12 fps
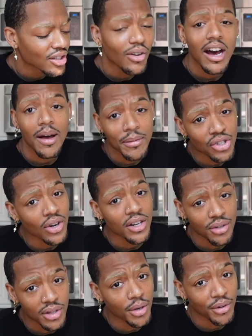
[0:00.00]
so I've been trying
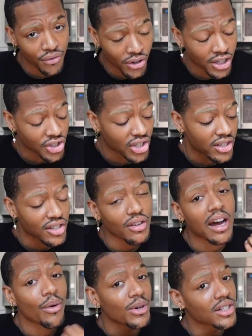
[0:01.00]
to do that with French. And so
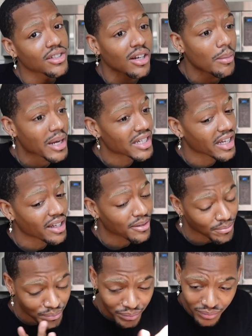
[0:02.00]
I want to start my date